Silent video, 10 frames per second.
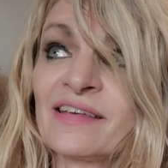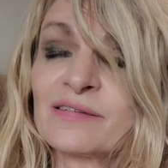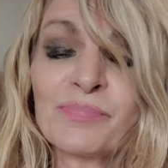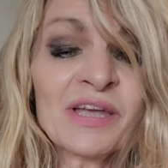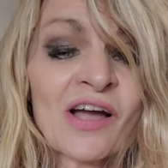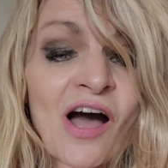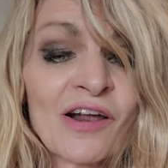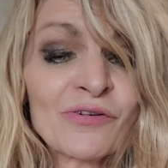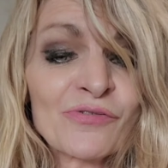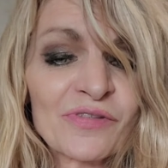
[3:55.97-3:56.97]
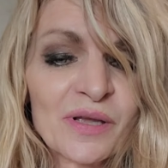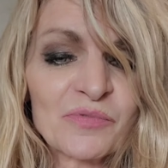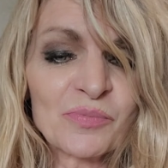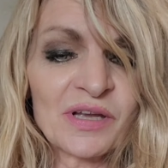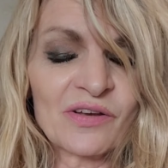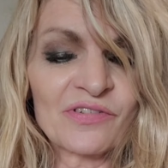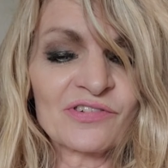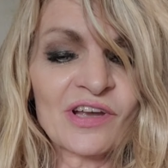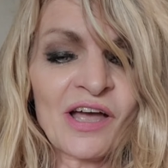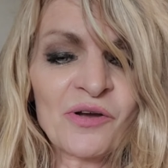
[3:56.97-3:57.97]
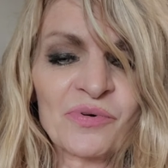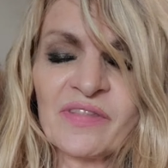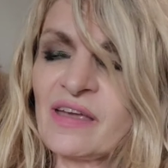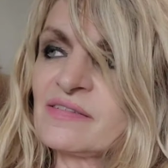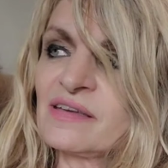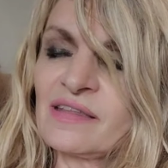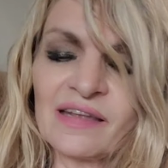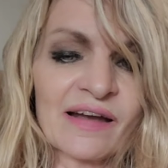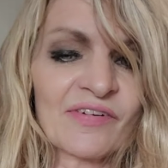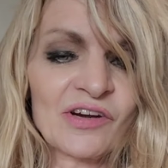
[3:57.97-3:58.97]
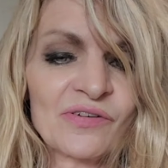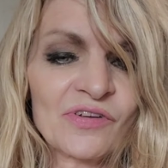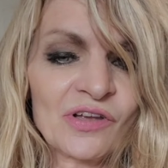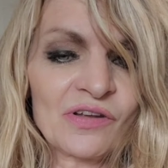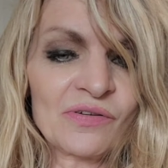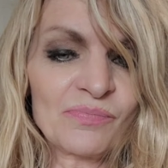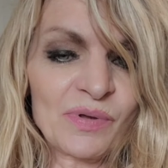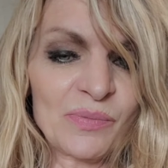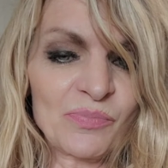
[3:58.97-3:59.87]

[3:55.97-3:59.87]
it's a big honor for them to be on the show when they see that I've interviewed